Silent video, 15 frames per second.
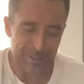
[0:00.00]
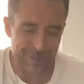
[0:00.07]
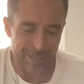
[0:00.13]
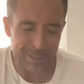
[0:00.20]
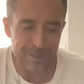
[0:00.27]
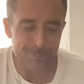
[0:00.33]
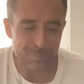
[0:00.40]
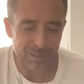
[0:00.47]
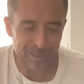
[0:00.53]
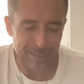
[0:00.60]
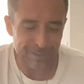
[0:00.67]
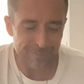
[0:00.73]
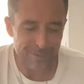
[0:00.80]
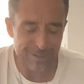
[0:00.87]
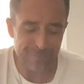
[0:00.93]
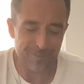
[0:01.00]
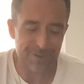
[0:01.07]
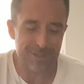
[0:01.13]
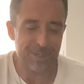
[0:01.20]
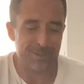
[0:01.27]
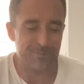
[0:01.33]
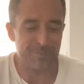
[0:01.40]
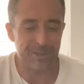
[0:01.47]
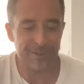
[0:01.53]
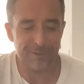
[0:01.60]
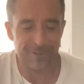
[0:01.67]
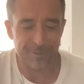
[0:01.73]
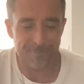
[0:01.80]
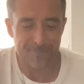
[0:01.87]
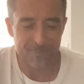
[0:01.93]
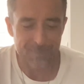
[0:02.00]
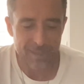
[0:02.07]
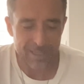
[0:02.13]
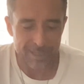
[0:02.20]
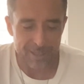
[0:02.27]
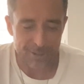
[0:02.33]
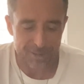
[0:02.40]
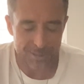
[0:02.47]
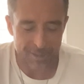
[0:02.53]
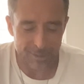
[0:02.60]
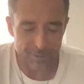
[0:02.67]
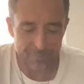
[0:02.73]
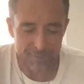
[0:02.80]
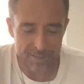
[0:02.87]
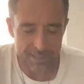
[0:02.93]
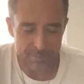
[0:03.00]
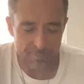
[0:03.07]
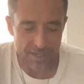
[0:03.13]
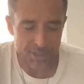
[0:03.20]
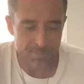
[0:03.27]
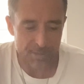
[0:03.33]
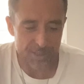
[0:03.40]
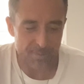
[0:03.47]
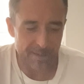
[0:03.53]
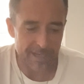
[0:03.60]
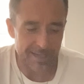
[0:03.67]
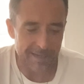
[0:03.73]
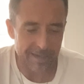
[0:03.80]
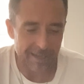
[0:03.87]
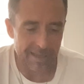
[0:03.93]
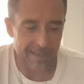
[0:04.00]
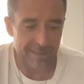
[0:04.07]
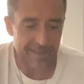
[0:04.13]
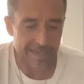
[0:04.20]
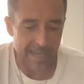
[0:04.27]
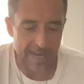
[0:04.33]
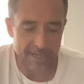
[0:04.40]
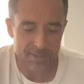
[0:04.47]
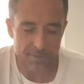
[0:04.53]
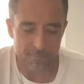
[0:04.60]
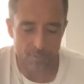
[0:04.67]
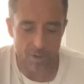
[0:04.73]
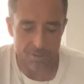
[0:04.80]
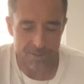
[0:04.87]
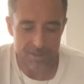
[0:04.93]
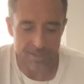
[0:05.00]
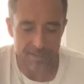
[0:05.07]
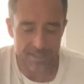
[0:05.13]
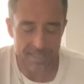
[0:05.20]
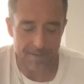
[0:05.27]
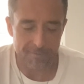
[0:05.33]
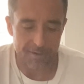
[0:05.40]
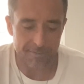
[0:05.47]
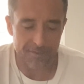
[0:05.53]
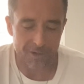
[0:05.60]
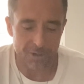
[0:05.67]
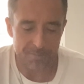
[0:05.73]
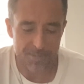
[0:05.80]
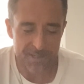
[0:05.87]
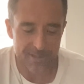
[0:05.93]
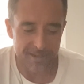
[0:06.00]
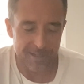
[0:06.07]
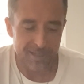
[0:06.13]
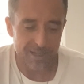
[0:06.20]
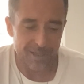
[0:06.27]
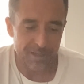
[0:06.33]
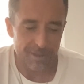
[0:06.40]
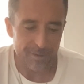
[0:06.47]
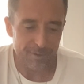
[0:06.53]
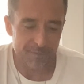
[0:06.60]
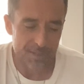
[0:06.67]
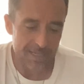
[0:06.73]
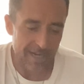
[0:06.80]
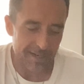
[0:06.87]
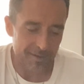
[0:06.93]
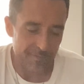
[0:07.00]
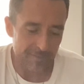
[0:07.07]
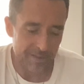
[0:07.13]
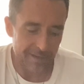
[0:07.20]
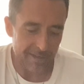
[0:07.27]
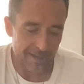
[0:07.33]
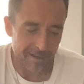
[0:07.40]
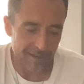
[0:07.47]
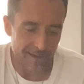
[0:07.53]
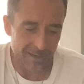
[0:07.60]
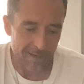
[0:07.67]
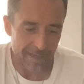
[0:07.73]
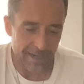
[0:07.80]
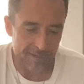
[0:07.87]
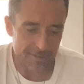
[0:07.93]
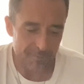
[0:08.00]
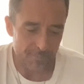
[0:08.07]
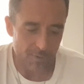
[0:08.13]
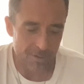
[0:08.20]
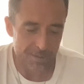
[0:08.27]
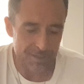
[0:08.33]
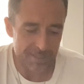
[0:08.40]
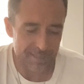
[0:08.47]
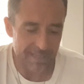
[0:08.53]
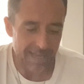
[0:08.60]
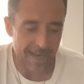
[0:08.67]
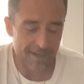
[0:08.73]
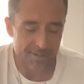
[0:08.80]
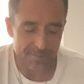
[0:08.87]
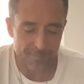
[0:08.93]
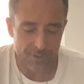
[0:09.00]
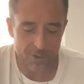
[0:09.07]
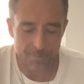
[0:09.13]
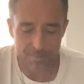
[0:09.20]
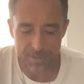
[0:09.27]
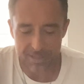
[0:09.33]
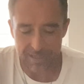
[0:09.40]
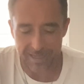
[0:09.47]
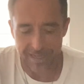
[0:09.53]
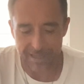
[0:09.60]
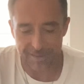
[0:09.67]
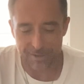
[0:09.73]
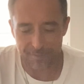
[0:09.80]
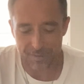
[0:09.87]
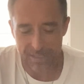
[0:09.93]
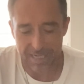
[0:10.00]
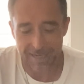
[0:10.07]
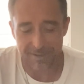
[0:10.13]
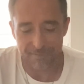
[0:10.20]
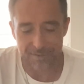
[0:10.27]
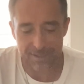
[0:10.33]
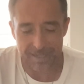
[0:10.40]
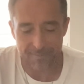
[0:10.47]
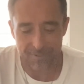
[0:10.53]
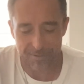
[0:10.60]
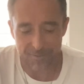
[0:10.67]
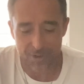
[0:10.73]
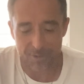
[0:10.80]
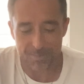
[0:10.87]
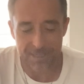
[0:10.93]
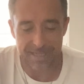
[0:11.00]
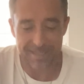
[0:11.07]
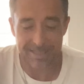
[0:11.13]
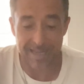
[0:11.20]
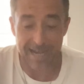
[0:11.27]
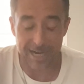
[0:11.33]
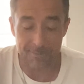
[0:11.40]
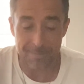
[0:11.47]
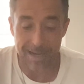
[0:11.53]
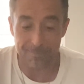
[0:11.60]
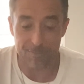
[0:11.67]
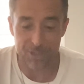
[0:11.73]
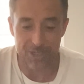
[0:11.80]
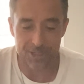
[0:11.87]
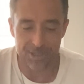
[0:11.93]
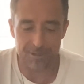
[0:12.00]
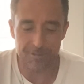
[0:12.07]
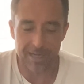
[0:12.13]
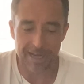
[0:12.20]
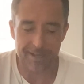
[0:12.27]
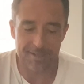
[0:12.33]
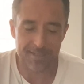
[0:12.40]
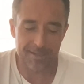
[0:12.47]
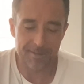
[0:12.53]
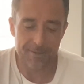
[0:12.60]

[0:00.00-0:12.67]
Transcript: Are you believing if this is real? Because the Lovers is wedged between the Eight of Wands and the Seven of Cups. The other side of the Eight of Wands is the Eight of Cups, and the other side of the Seven of Cups is the Hanged Man, which is you guys.